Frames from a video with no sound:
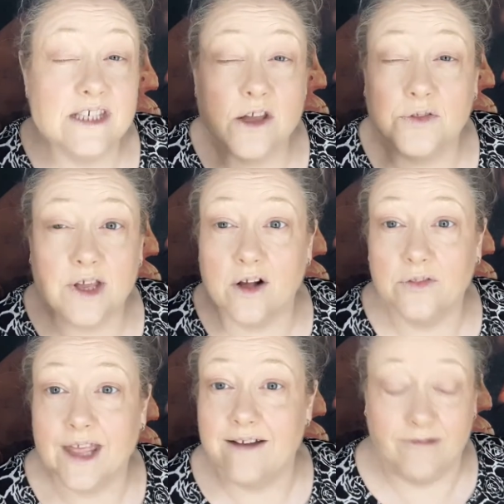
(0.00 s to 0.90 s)
There's nothing
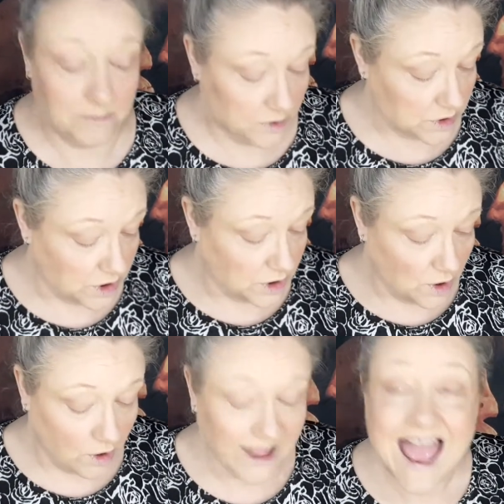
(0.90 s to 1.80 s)
on there much at
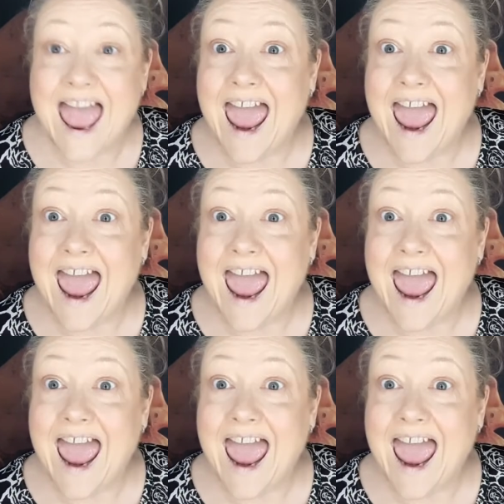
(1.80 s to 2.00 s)
all.